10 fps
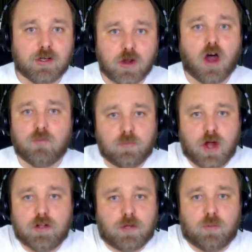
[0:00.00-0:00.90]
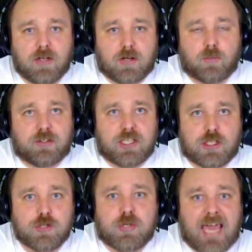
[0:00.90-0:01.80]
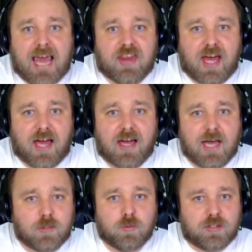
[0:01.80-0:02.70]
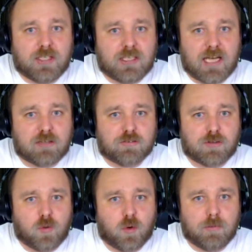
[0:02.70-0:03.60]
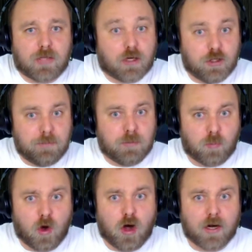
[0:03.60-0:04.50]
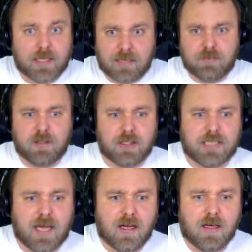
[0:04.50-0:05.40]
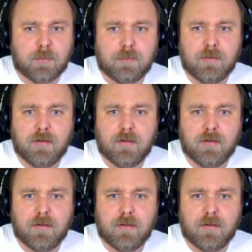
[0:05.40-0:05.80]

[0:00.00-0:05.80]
Yeah, I don't think you get that. I don't think that's for normal. I could be wrong. I'd have to look that up.